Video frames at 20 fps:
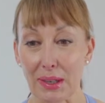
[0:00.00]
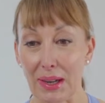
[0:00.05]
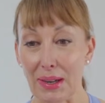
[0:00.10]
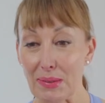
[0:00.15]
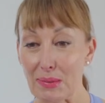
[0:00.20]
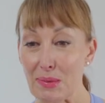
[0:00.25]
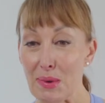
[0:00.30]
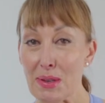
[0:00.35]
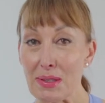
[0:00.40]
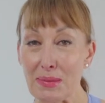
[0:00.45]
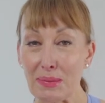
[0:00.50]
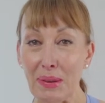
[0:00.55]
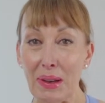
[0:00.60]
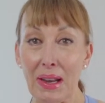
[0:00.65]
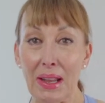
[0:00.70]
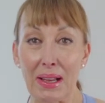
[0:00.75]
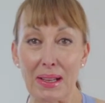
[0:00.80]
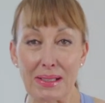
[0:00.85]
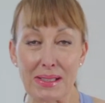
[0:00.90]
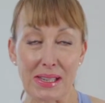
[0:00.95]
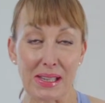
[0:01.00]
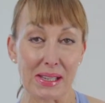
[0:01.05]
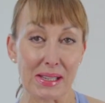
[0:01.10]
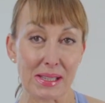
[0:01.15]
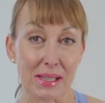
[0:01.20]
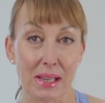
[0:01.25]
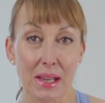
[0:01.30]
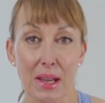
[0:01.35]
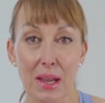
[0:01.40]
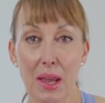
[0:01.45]
it was
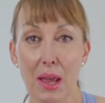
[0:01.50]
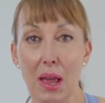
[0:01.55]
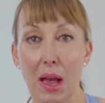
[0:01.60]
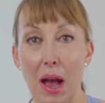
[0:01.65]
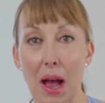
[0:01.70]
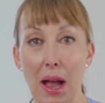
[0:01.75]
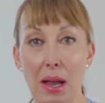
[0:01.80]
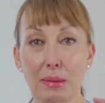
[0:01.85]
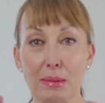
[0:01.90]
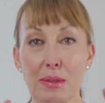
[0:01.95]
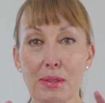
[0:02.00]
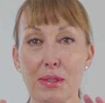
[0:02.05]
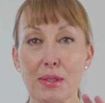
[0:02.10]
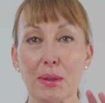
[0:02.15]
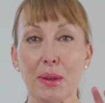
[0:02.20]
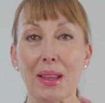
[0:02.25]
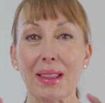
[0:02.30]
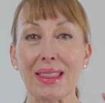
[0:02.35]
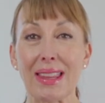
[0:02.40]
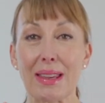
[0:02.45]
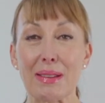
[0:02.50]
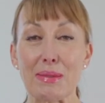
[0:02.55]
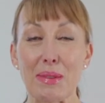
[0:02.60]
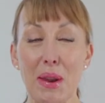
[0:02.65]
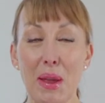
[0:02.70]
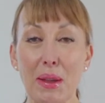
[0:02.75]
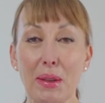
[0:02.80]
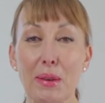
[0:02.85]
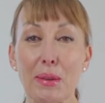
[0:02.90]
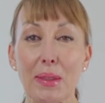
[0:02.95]
Pilates, I was doing what
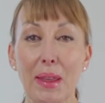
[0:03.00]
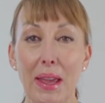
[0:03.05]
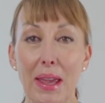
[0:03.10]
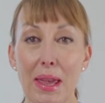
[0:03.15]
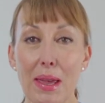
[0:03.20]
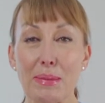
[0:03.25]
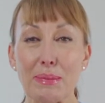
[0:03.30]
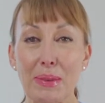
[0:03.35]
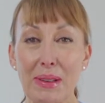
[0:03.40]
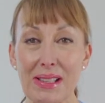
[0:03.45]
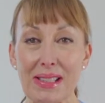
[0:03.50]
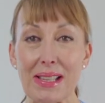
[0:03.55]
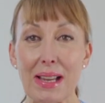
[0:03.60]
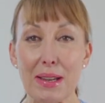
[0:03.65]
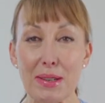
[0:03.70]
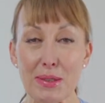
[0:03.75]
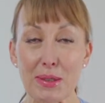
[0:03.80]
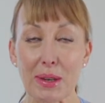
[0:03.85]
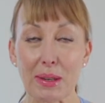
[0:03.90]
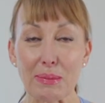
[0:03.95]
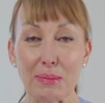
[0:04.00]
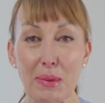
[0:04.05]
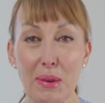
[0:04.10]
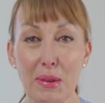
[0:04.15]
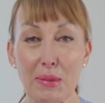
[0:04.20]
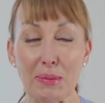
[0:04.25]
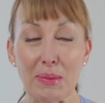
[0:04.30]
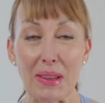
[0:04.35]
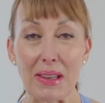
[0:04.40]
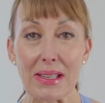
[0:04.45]
I call the hip-centric
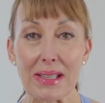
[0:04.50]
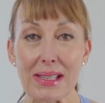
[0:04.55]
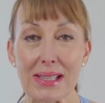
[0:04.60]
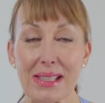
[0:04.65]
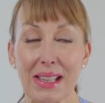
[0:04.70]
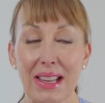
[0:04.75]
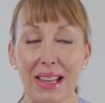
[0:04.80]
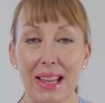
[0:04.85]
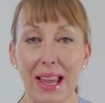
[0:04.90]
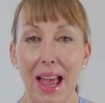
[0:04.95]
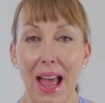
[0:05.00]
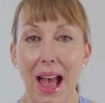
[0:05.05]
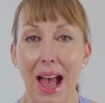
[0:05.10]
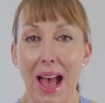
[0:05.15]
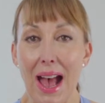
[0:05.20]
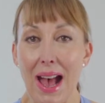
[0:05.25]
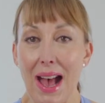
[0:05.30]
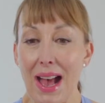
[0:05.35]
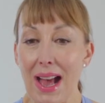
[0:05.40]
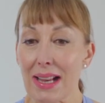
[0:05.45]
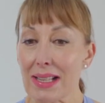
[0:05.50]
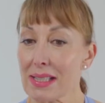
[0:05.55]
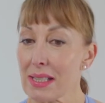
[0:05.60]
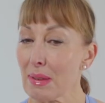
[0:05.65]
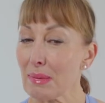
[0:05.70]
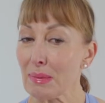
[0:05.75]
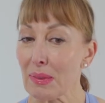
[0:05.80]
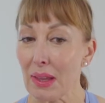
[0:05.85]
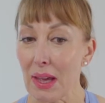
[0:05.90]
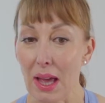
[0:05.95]
movements.
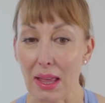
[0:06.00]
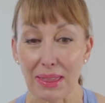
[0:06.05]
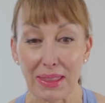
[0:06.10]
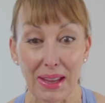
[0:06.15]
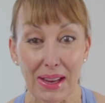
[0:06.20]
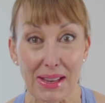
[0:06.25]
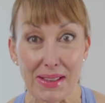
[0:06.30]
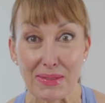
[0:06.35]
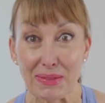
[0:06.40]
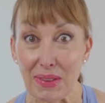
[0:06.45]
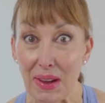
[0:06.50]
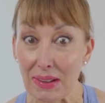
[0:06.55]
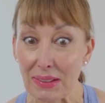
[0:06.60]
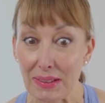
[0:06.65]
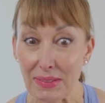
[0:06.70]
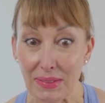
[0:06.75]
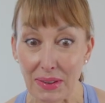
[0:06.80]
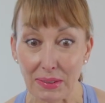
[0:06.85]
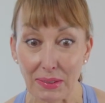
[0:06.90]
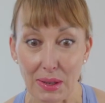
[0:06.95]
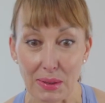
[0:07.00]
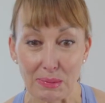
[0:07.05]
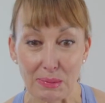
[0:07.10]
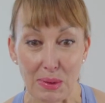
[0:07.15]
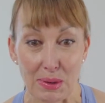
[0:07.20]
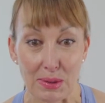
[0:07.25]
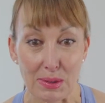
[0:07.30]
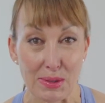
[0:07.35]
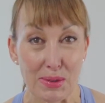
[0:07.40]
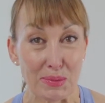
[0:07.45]
Something I think is very, very
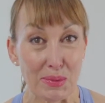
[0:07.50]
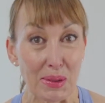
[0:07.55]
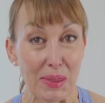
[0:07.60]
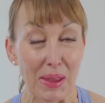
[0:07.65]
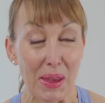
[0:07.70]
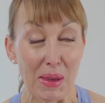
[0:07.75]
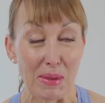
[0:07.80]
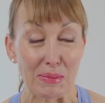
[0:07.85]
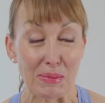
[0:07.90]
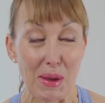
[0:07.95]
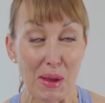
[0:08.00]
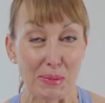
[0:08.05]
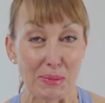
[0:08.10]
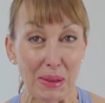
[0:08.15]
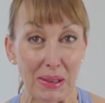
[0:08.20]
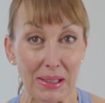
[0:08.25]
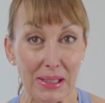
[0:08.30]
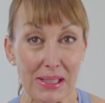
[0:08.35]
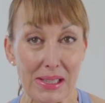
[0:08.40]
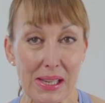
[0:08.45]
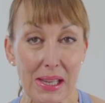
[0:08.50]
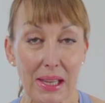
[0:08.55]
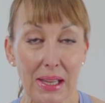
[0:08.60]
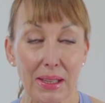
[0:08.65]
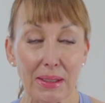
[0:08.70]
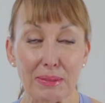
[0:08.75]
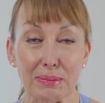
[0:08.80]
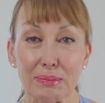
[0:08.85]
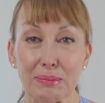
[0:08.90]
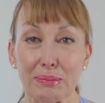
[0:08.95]
important with hip mobility